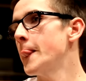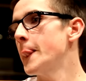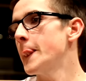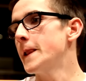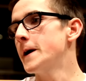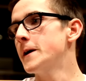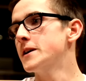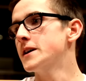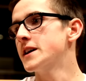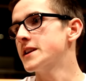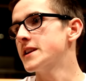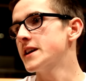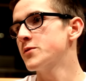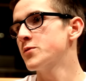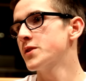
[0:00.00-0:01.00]

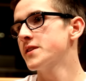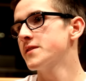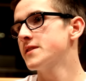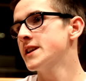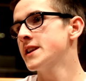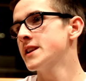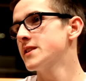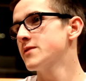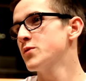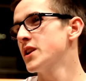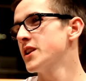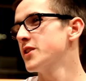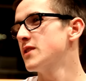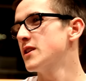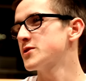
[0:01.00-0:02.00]
And we didn't
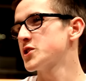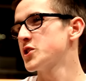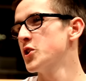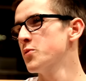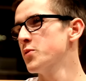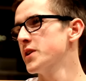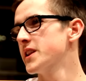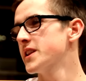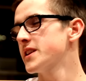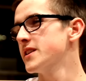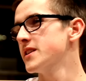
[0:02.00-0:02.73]
really know how to cope with it.